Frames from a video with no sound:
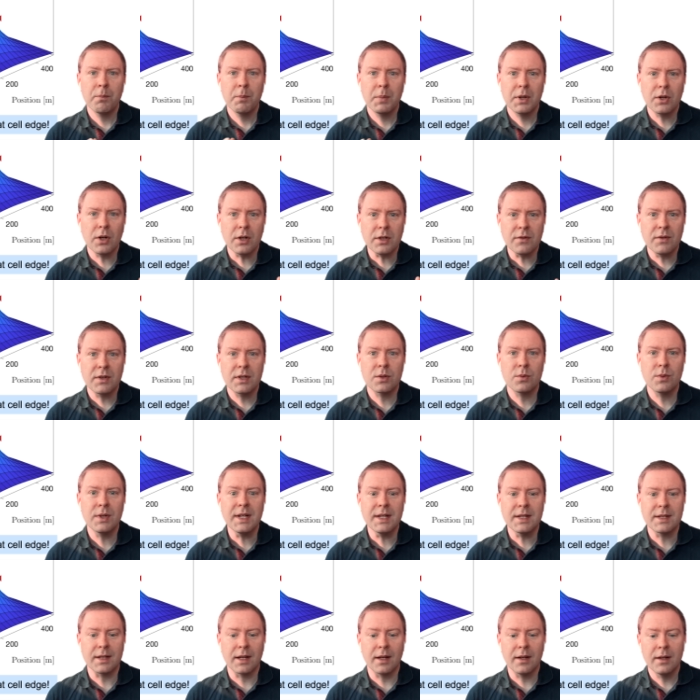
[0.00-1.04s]
because of this
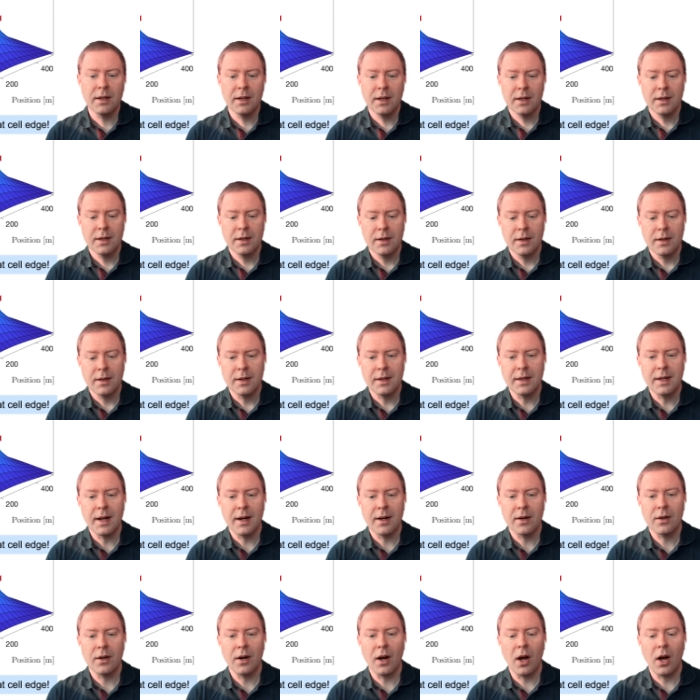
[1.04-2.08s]
reason,
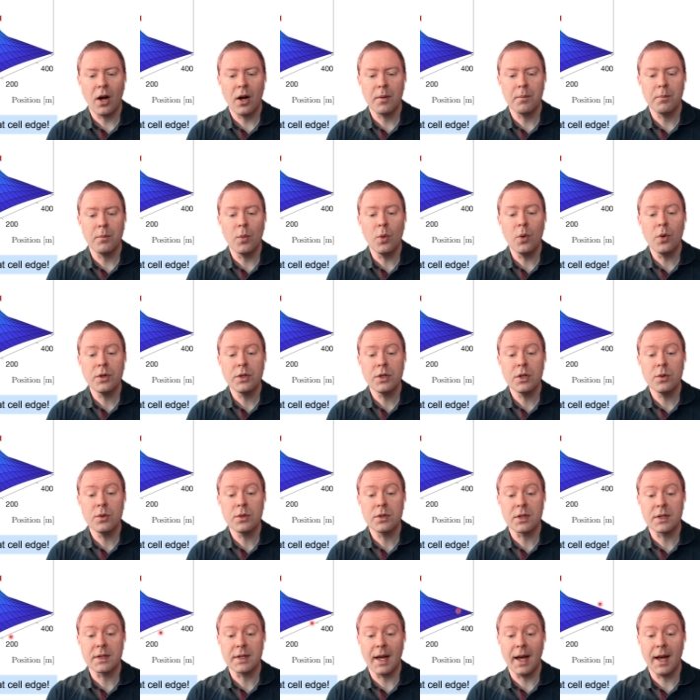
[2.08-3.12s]
there are more users